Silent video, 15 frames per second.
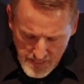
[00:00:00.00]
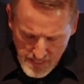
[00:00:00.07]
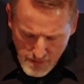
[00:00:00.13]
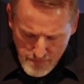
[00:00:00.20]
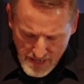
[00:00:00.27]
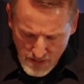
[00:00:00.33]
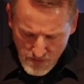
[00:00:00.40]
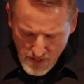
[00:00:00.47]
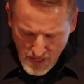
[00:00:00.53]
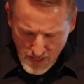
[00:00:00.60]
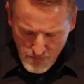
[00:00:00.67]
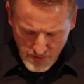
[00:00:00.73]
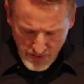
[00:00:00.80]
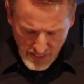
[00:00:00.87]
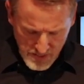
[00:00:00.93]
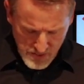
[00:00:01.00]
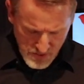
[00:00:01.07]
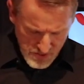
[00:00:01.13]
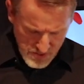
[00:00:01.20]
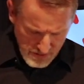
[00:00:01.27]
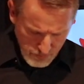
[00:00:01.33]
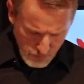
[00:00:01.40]
about our
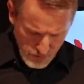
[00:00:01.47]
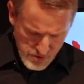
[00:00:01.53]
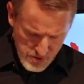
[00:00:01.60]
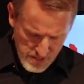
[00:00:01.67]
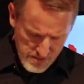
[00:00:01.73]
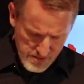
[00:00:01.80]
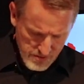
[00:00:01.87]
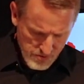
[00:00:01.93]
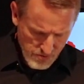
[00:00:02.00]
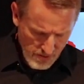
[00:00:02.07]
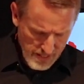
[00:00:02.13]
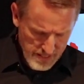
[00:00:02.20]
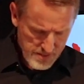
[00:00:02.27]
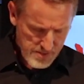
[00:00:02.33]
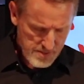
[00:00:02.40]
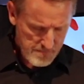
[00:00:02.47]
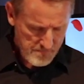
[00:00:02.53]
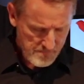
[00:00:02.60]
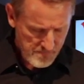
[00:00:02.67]
relationship with Jesus Christ,